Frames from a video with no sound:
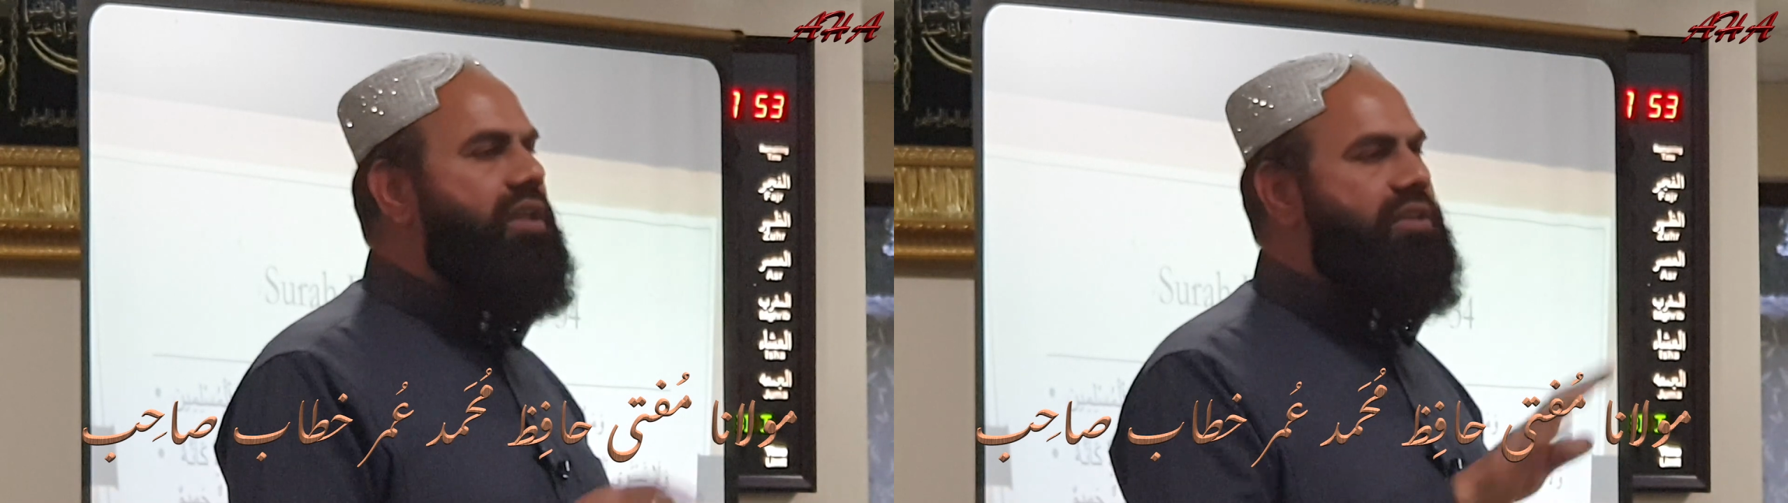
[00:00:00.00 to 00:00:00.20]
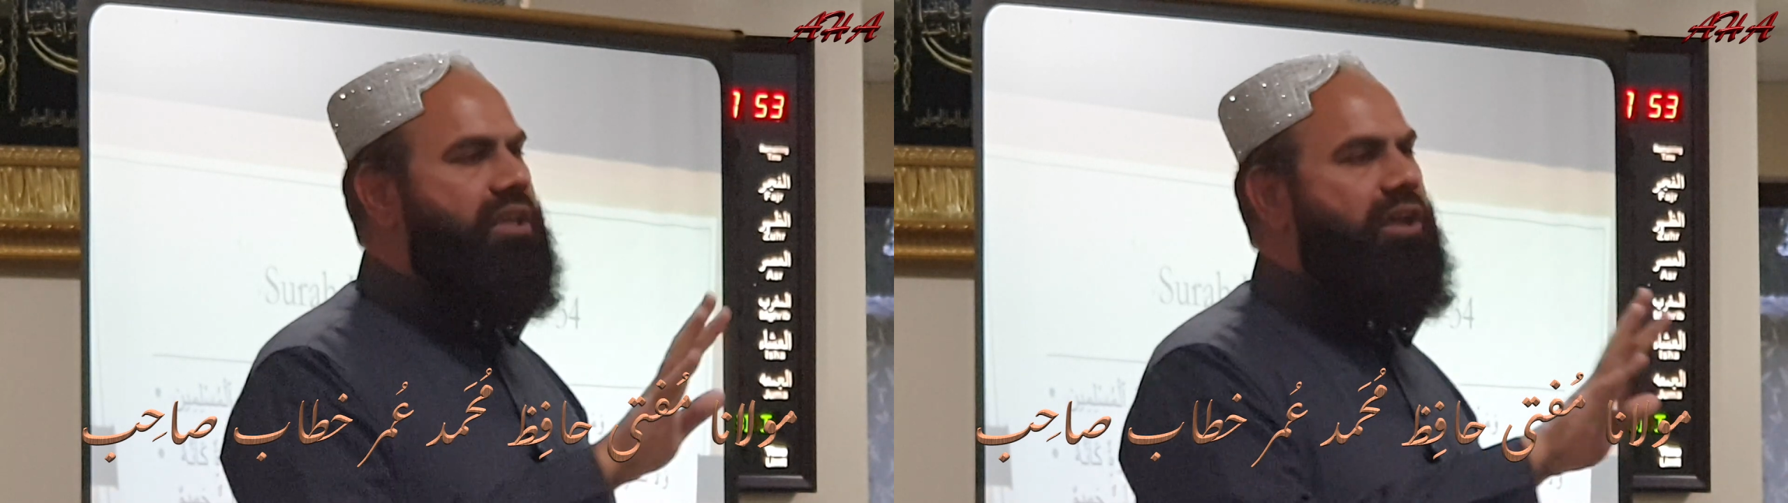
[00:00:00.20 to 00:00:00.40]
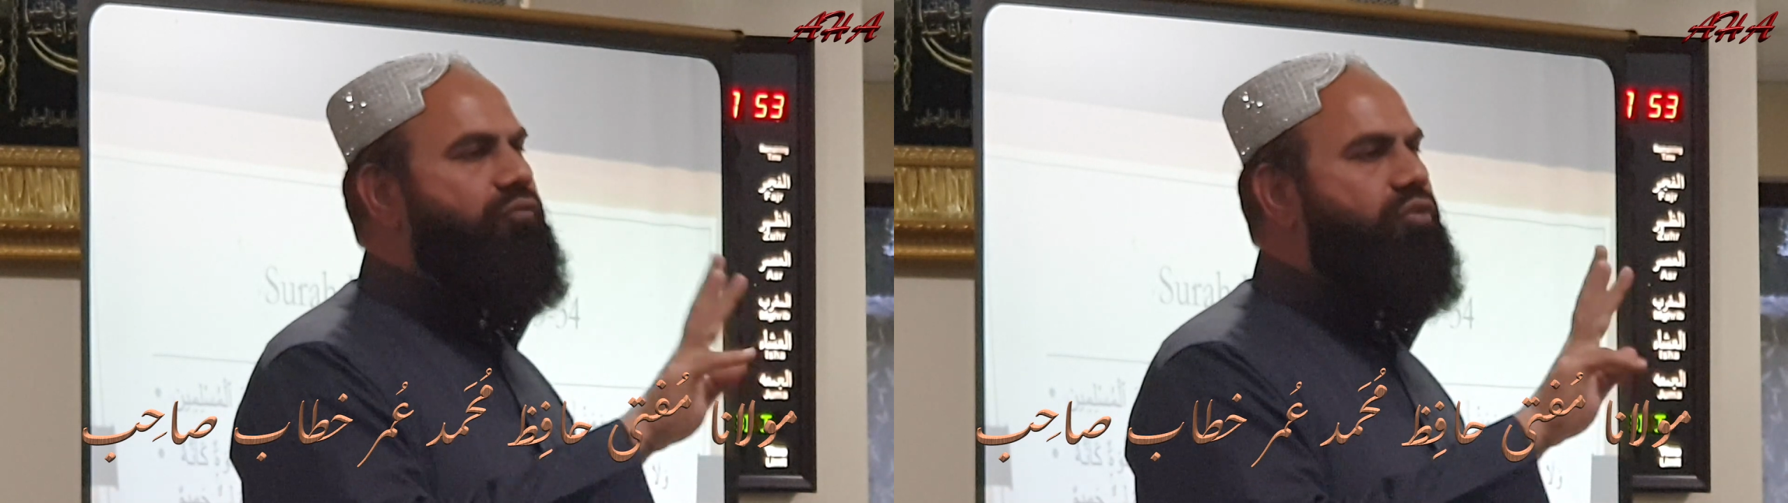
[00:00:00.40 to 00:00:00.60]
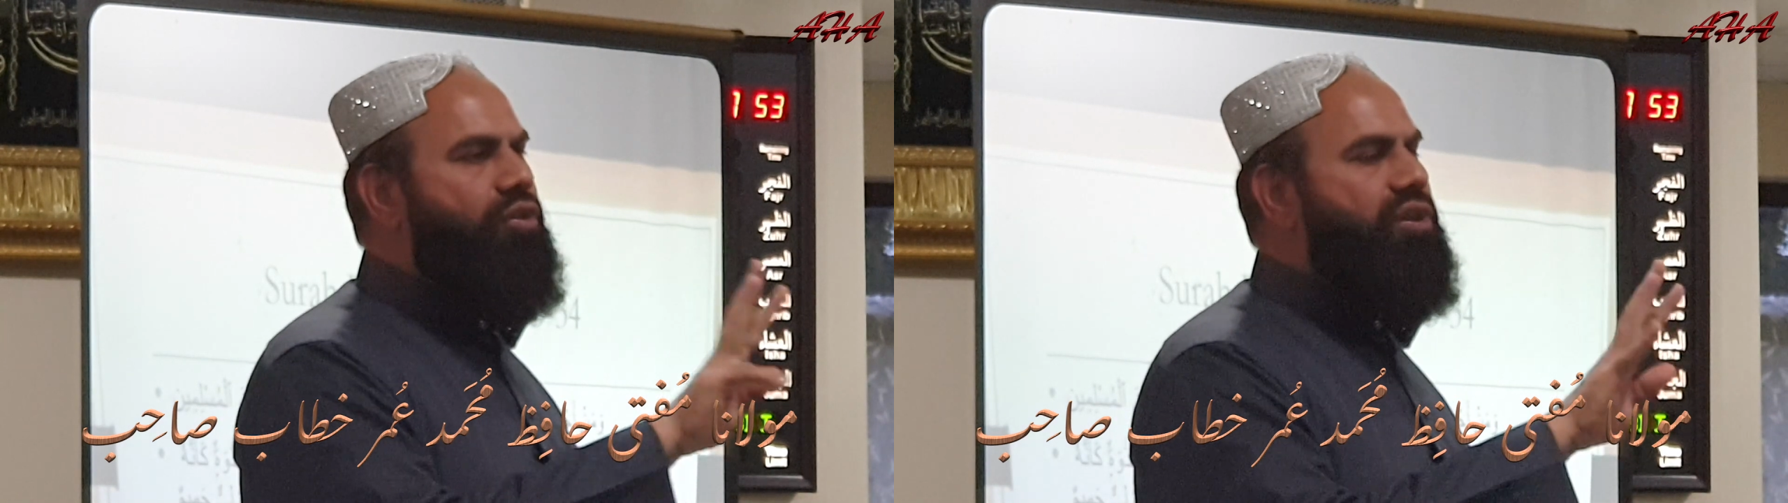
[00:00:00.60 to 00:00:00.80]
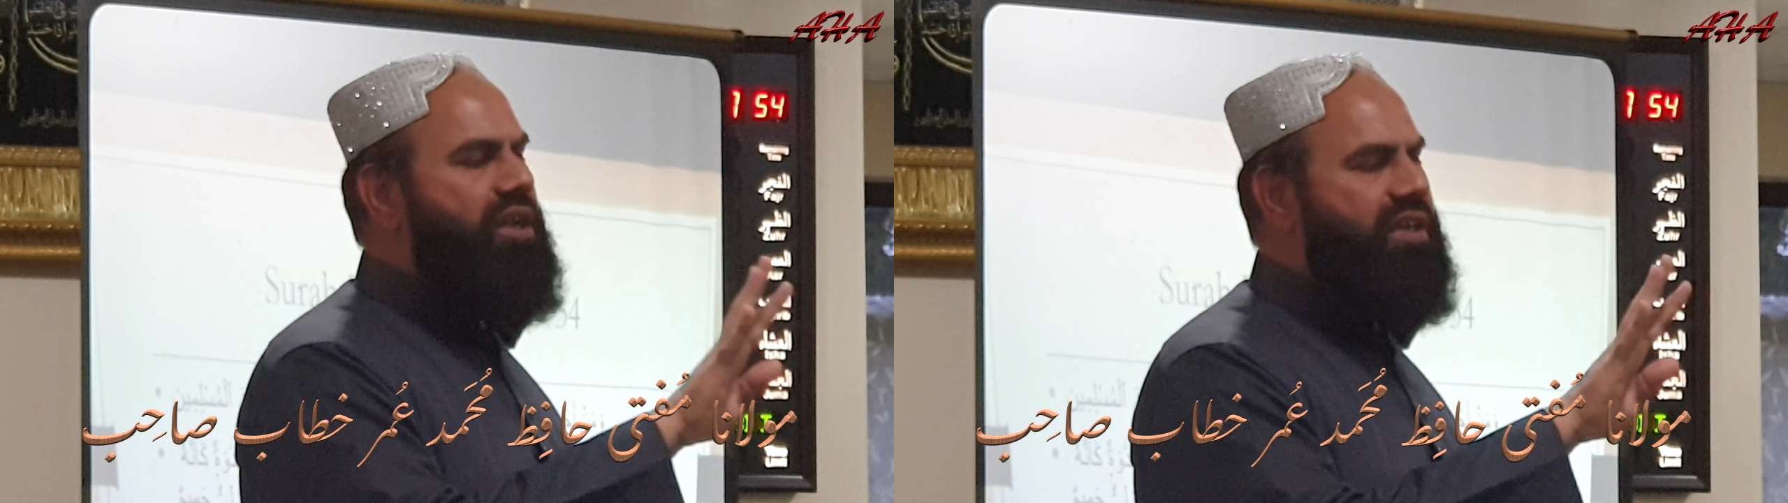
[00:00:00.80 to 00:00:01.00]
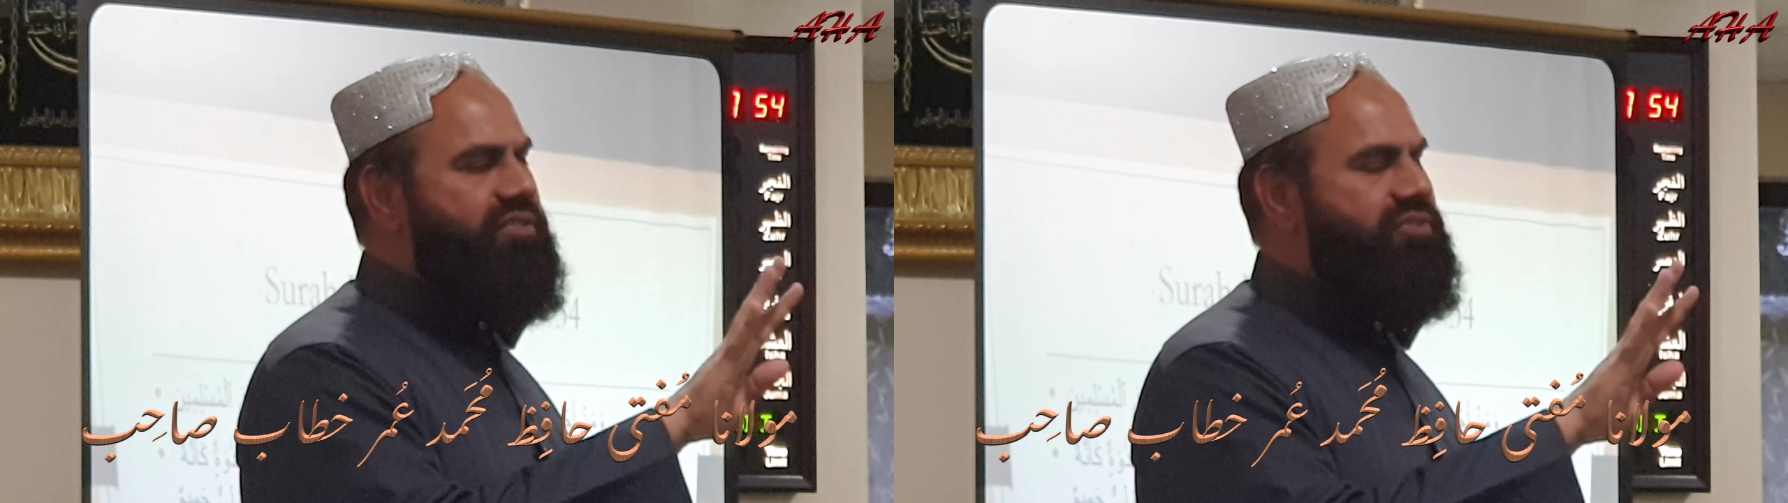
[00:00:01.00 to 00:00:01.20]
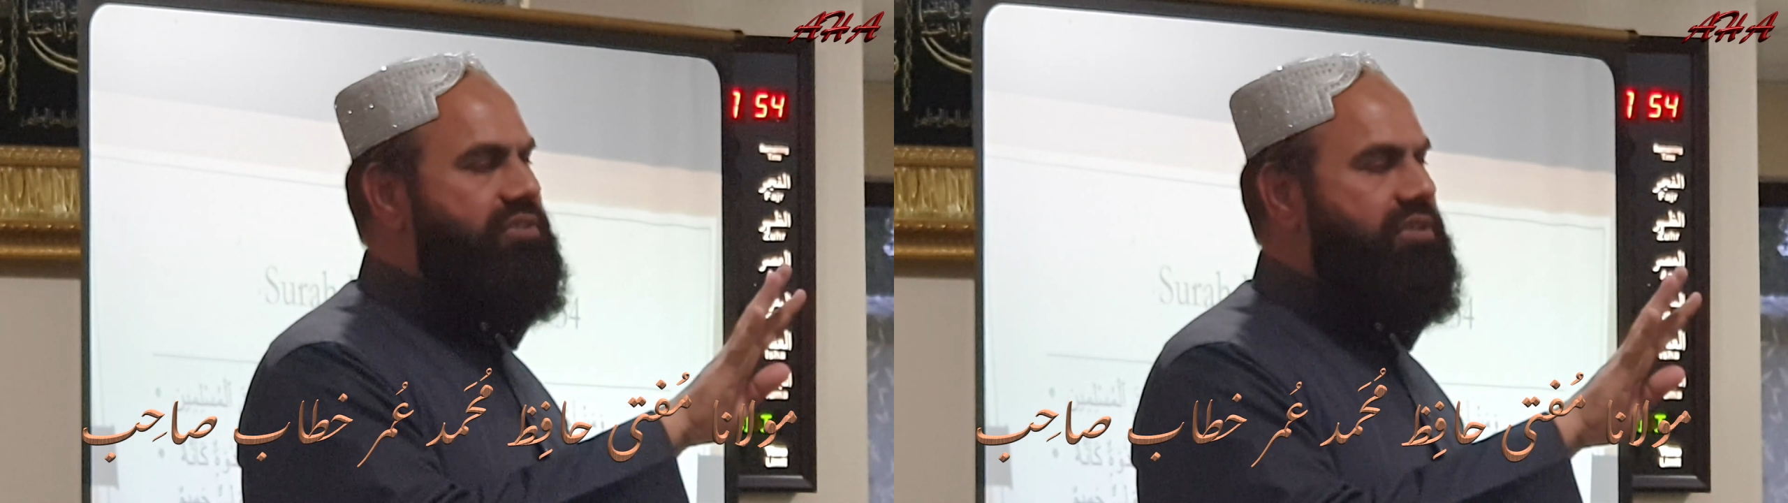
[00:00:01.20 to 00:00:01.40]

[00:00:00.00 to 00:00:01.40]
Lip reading: There are 4 kings.